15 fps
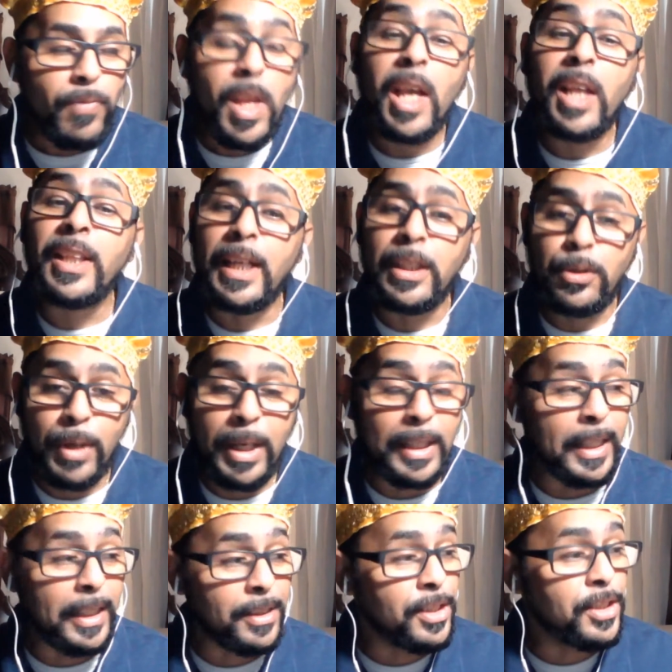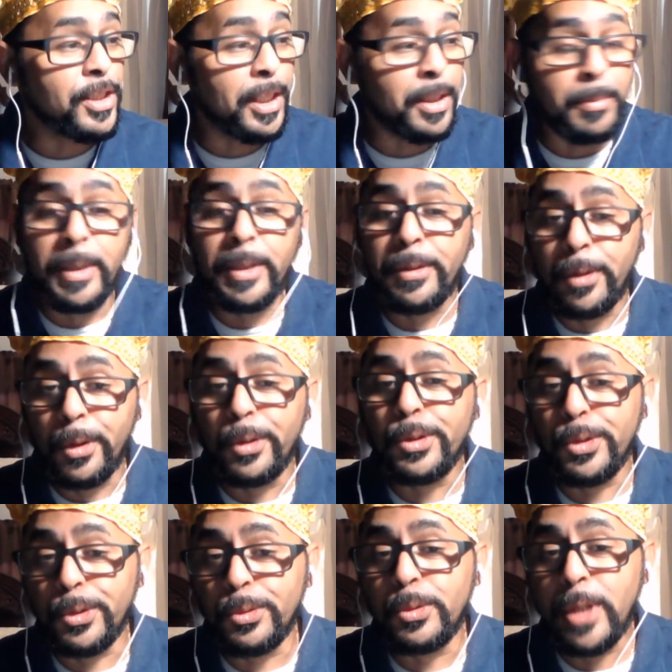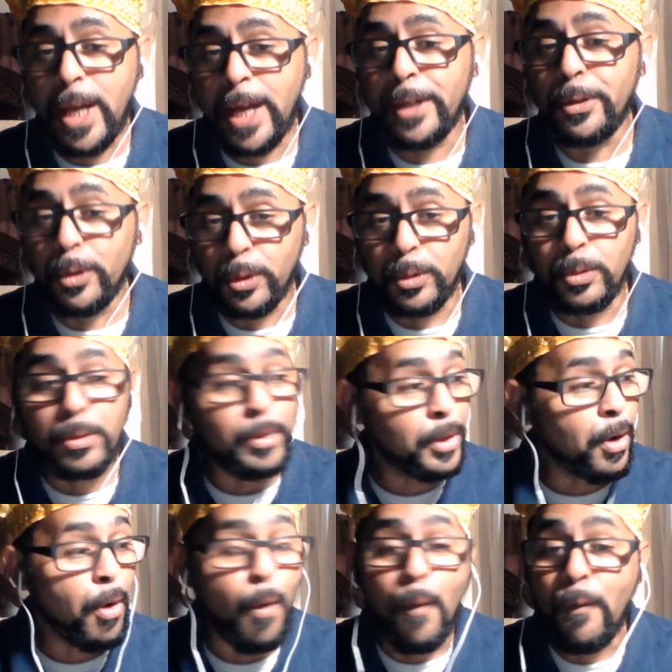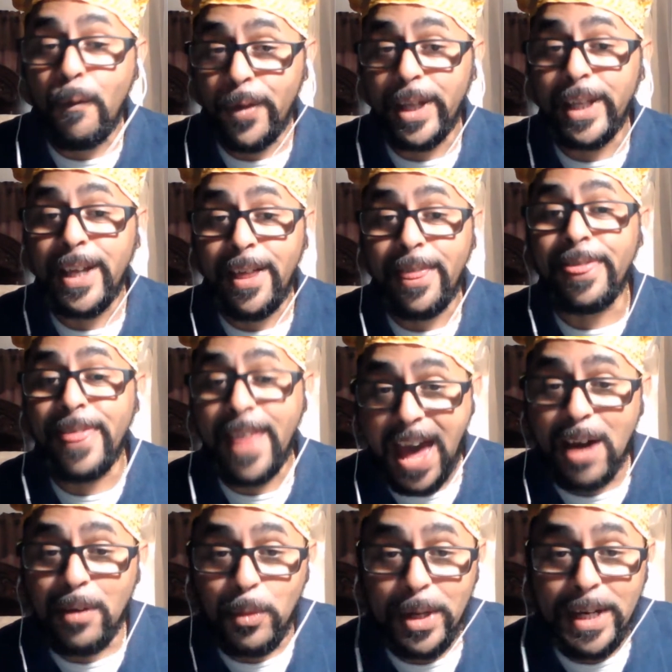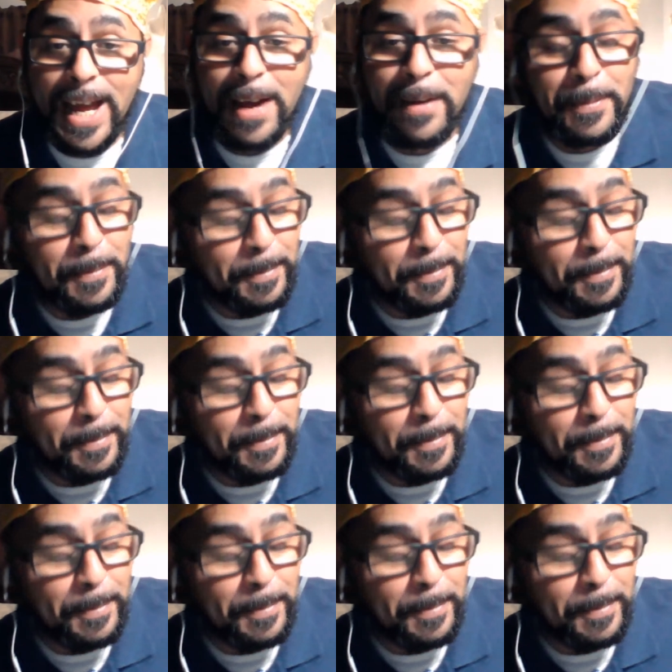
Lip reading: That's right, ladies and gentlemen. Ochun and Ogun. Go figure that one out.